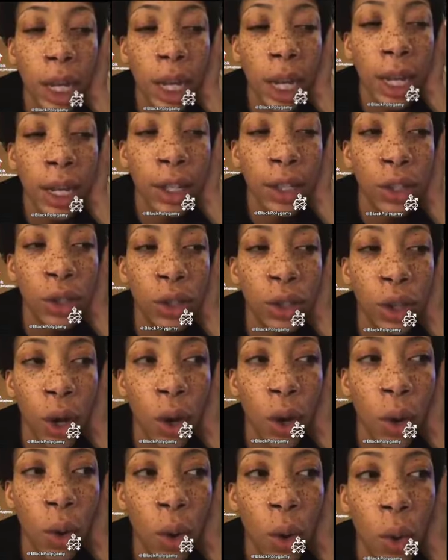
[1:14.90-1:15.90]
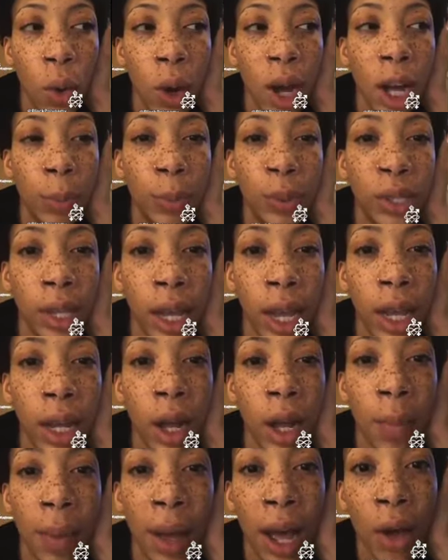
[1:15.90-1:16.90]
get so upset
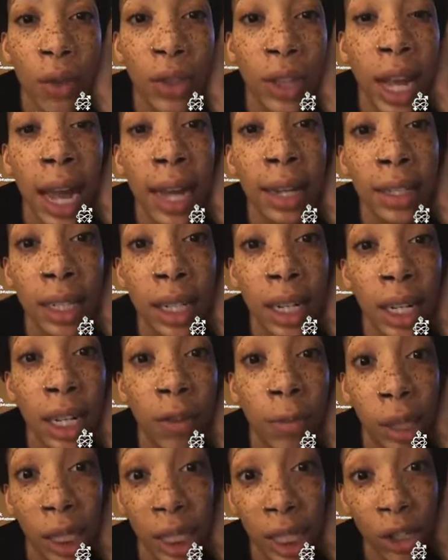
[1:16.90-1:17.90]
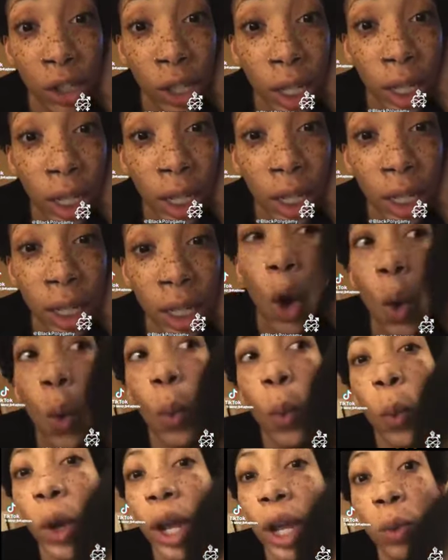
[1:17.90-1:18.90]
about the idea of polygyny
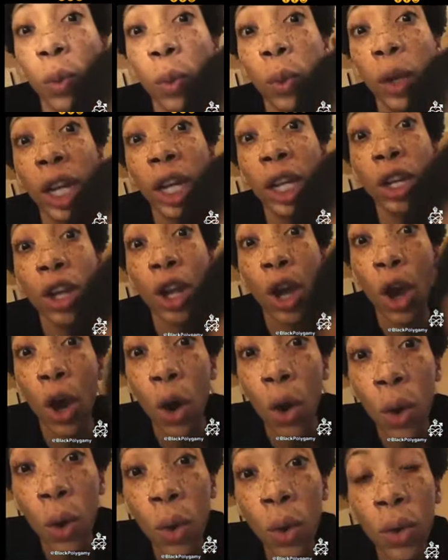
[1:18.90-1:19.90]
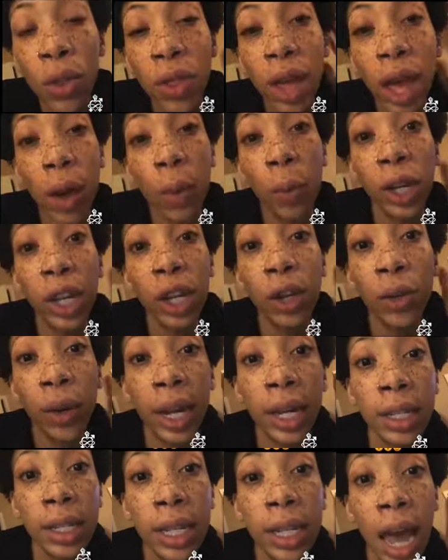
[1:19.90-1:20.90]
when we know that we
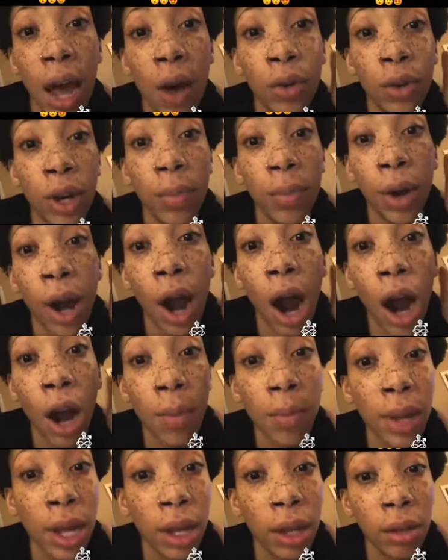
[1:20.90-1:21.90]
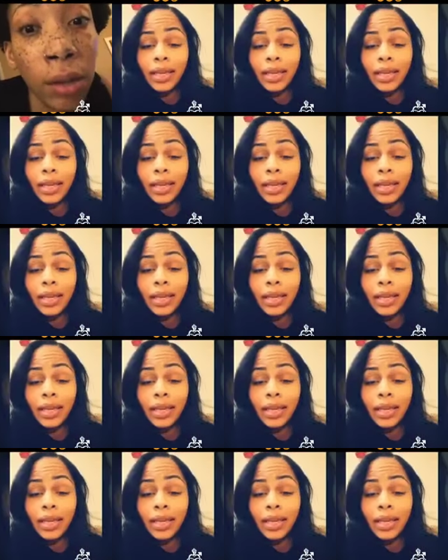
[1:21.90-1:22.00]
greatly outnumber our men.